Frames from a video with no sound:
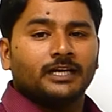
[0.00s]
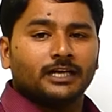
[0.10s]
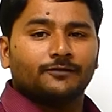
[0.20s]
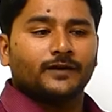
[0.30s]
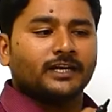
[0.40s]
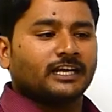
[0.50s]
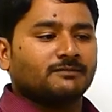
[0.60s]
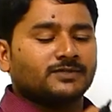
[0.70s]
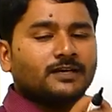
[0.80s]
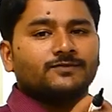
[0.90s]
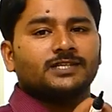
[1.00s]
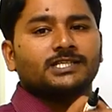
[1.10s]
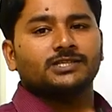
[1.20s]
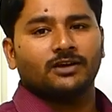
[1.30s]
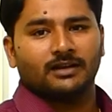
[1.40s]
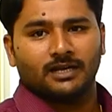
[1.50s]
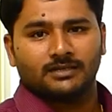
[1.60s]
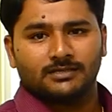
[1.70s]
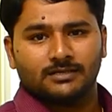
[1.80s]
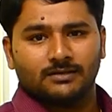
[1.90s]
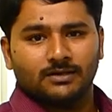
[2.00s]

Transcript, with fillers: different types of sense organs.